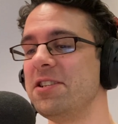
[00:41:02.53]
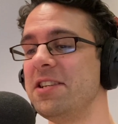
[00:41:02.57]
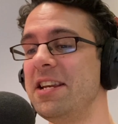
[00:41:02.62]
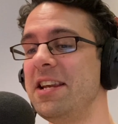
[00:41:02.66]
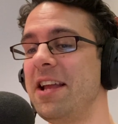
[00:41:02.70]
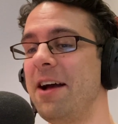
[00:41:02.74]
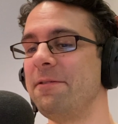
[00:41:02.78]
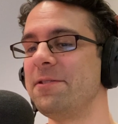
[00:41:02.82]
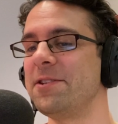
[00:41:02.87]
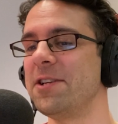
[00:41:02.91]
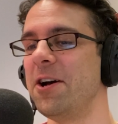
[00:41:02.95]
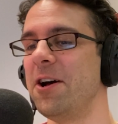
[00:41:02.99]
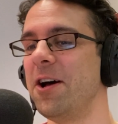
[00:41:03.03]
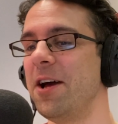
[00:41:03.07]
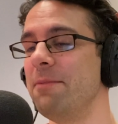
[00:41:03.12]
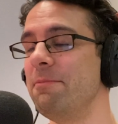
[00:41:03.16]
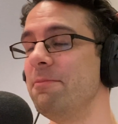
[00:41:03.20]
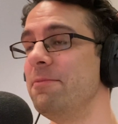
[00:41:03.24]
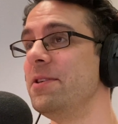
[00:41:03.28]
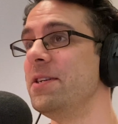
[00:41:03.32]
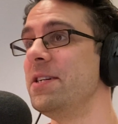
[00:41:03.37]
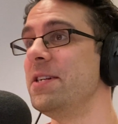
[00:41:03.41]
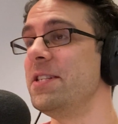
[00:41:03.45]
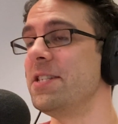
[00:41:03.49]
didn't have
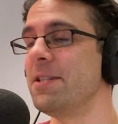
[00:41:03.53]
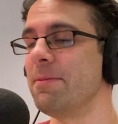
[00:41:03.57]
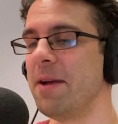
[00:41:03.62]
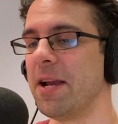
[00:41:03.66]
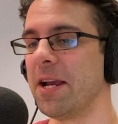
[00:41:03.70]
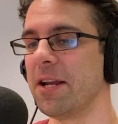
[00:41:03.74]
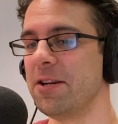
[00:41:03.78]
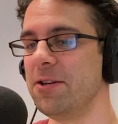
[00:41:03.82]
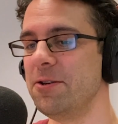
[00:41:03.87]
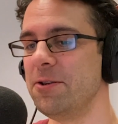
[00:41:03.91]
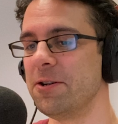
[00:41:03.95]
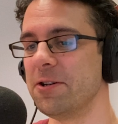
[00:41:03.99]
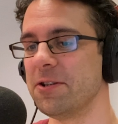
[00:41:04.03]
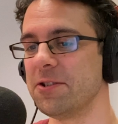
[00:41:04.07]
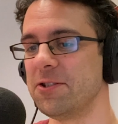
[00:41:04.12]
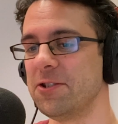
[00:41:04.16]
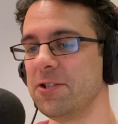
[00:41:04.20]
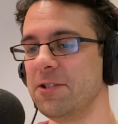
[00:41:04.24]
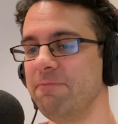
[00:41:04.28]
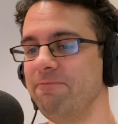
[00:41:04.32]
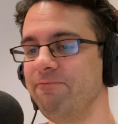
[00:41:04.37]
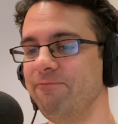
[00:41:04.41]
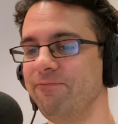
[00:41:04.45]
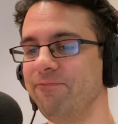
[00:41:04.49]
time to make a new
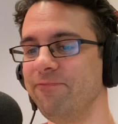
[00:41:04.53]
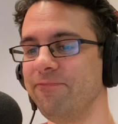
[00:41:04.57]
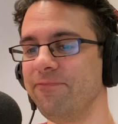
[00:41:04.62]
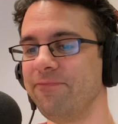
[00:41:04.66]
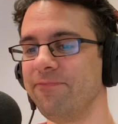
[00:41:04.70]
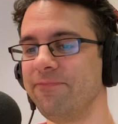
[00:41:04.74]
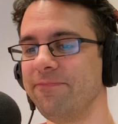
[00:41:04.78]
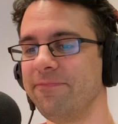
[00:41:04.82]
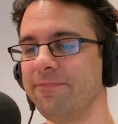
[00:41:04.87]
costume. Sure.